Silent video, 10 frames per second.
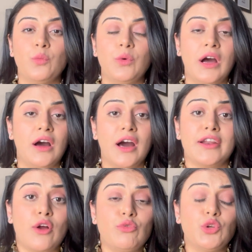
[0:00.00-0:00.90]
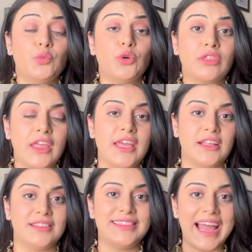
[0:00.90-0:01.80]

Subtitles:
around you would think.